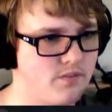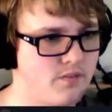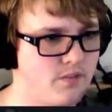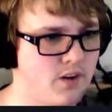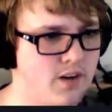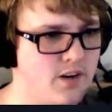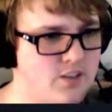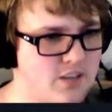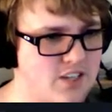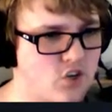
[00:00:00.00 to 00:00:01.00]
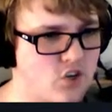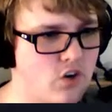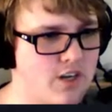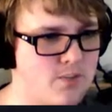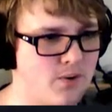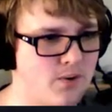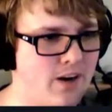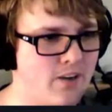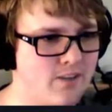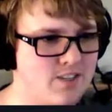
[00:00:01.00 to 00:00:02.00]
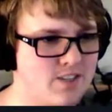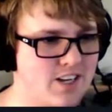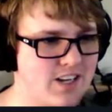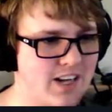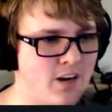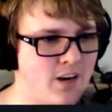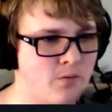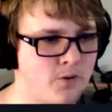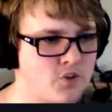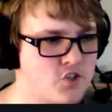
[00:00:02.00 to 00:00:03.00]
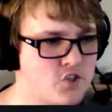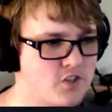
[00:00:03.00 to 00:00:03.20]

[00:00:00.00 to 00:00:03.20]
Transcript: Alright, so that's her crossbow. I recommend taking that out first.